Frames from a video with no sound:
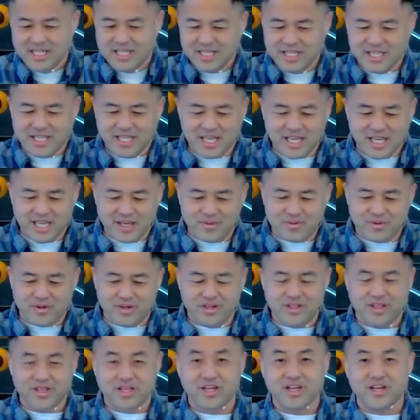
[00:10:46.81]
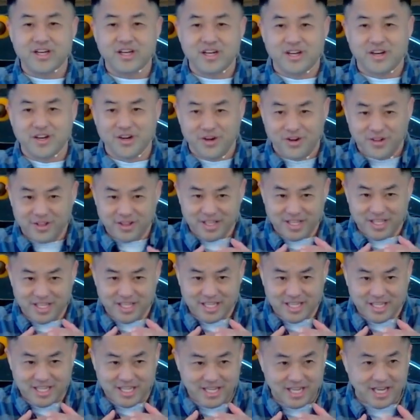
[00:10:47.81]
they were the only
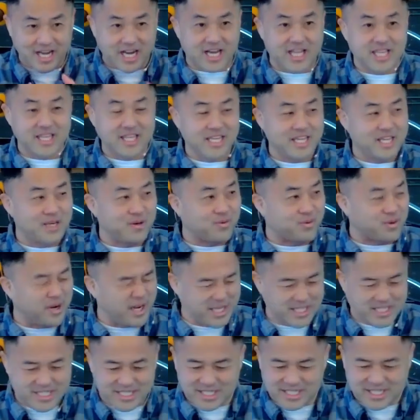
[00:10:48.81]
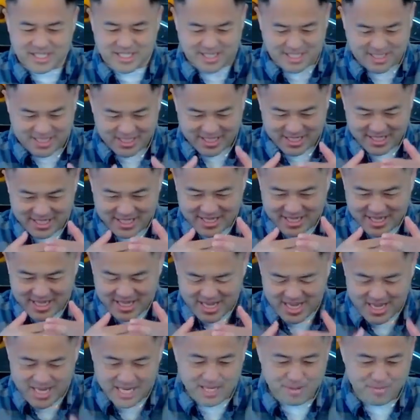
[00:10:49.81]
godly and righteous
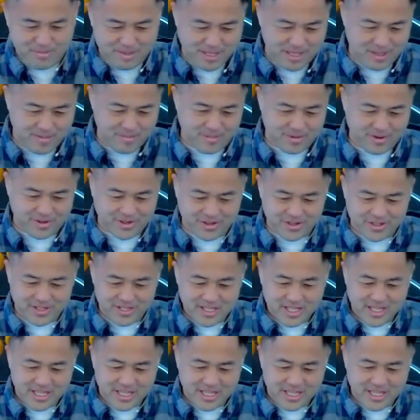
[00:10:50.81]
eight people.